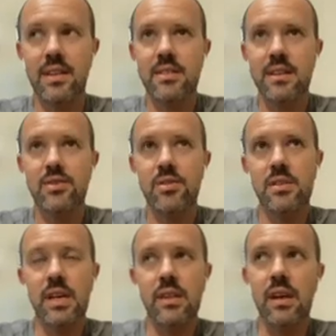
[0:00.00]
that's
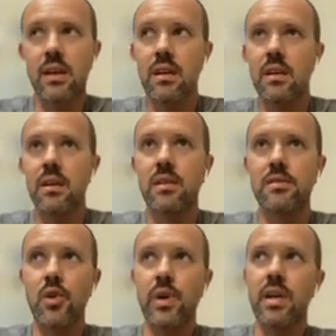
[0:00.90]
interesting.
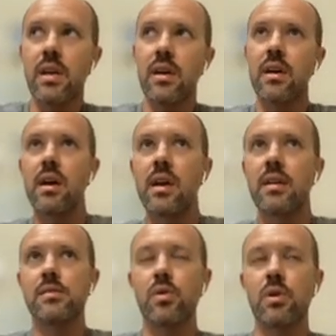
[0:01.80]

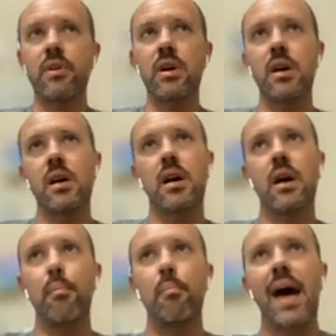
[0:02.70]
It's sort of a